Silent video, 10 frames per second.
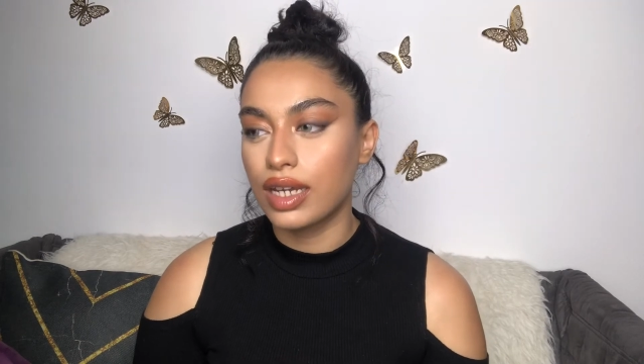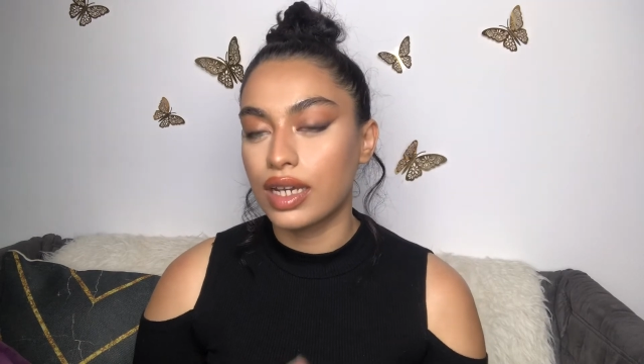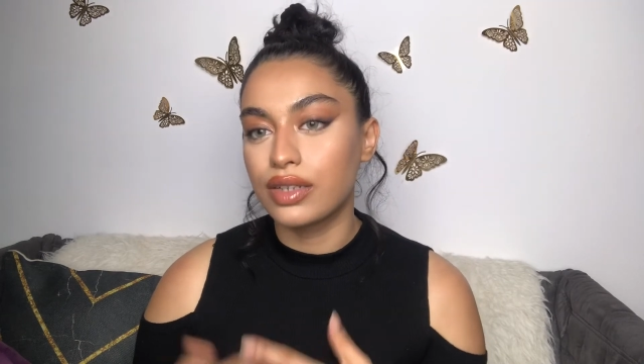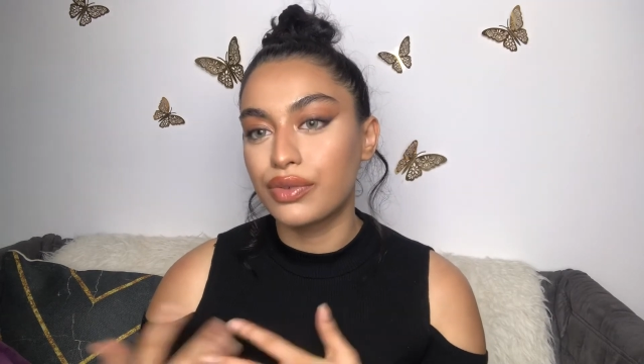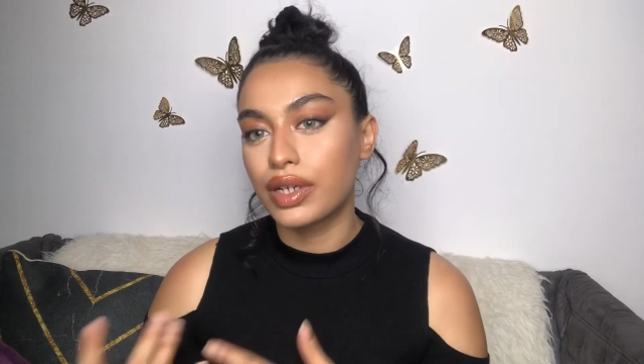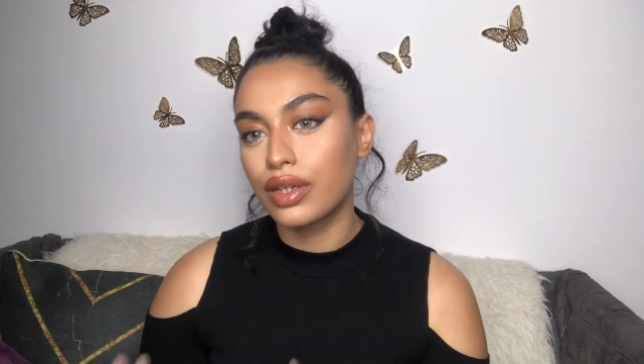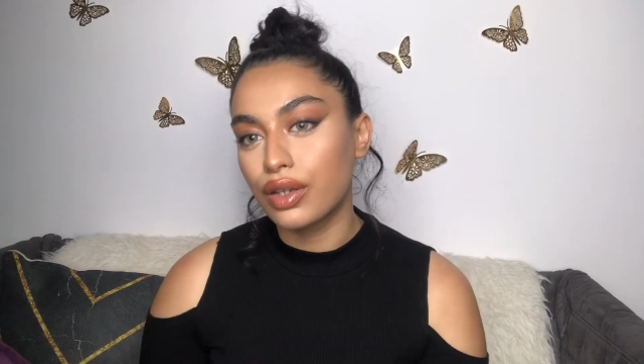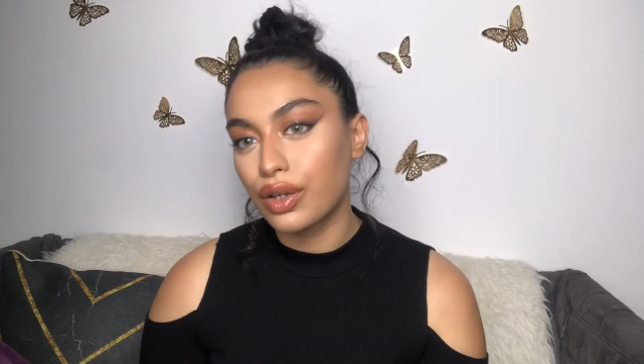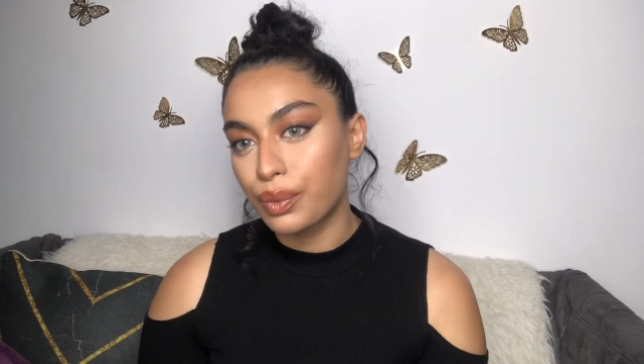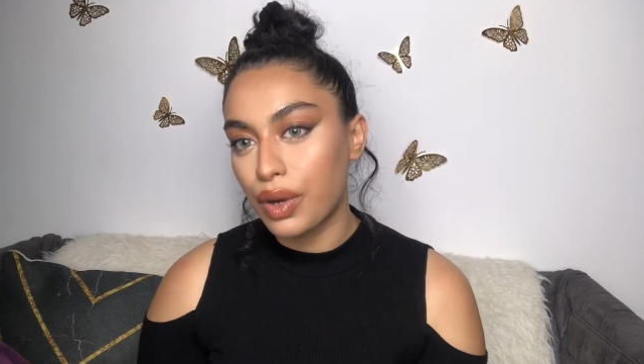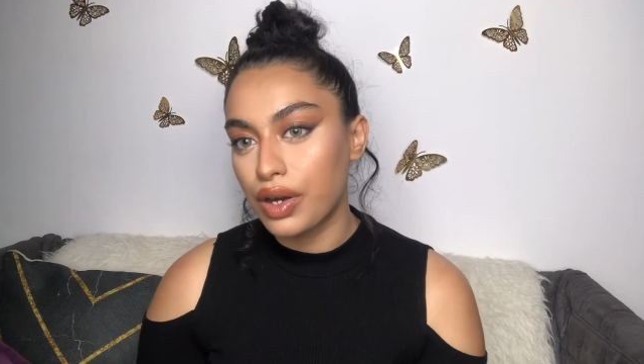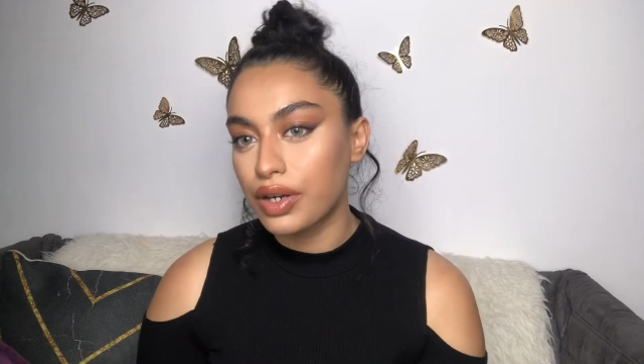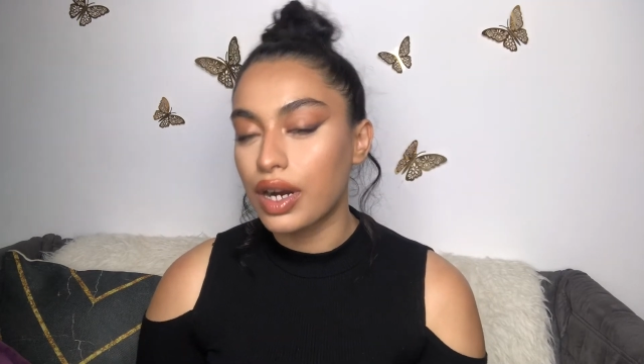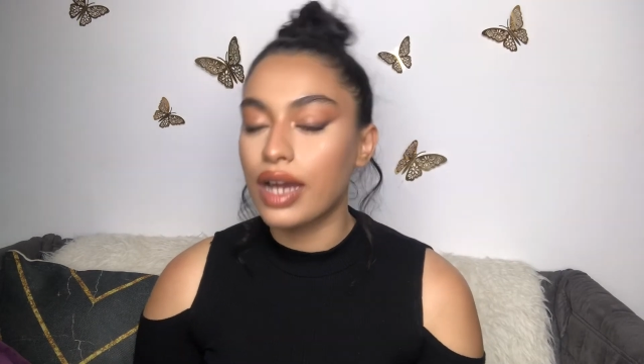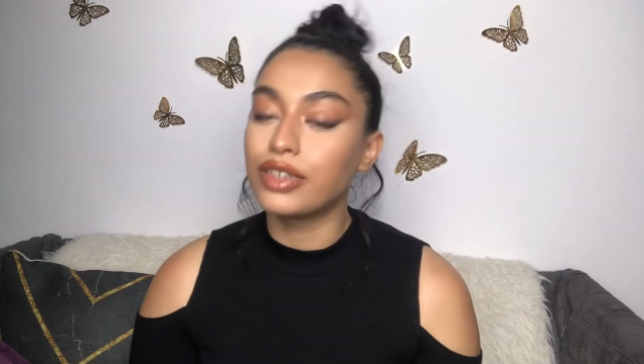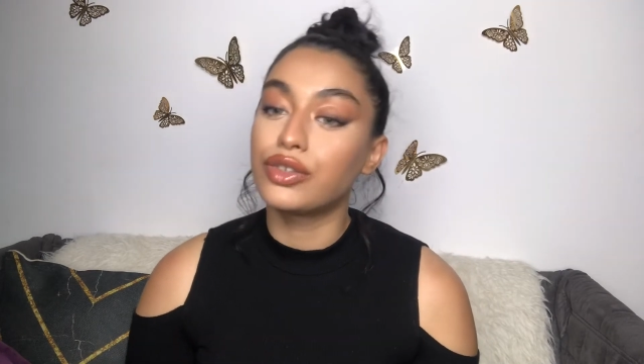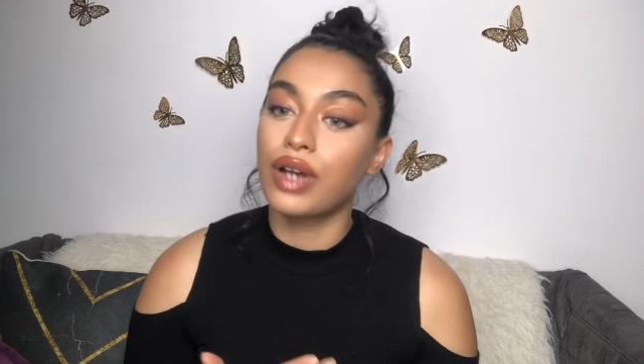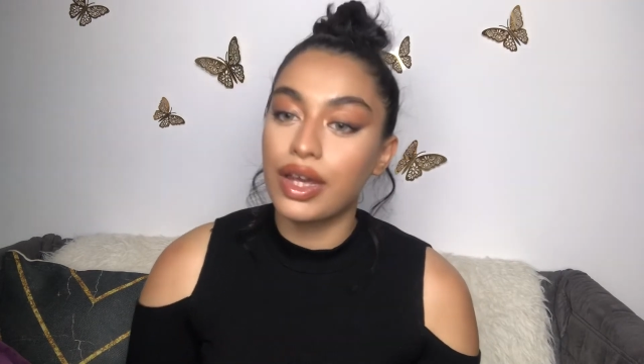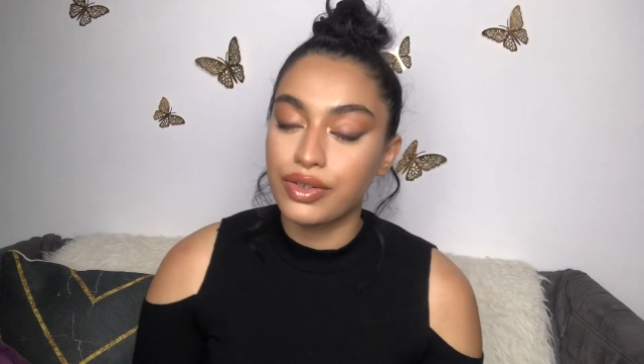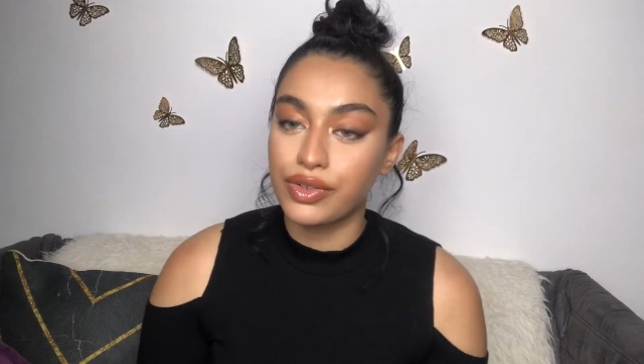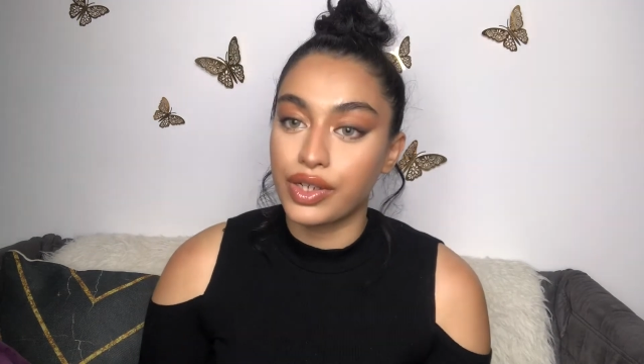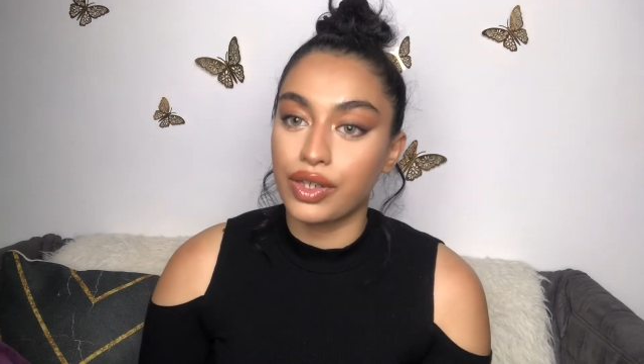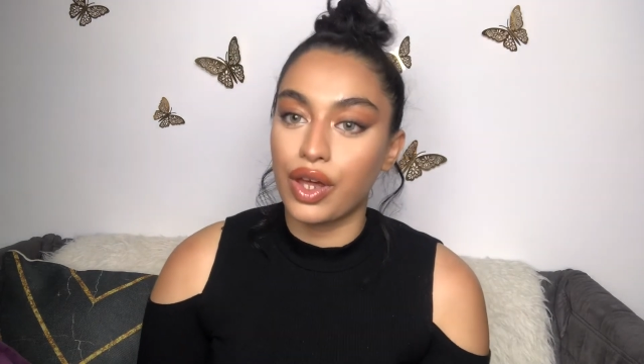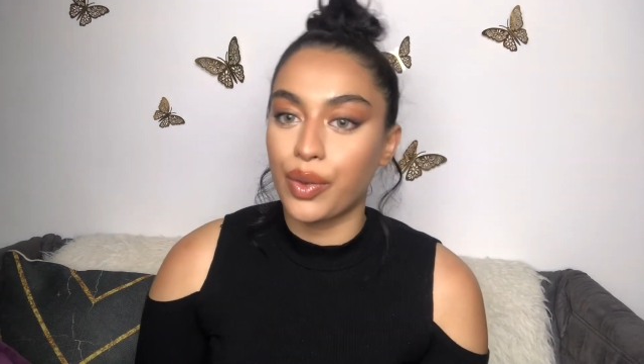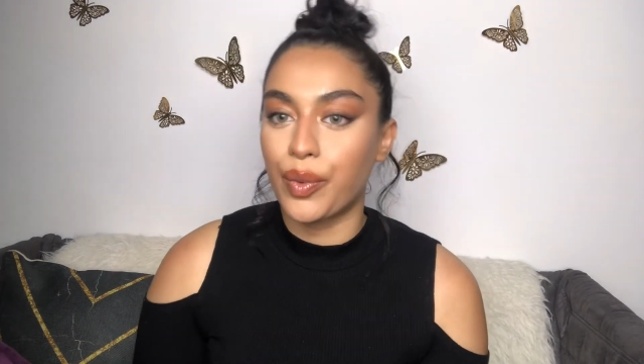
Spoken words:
like I drink a lot of water. I try to drink a lot of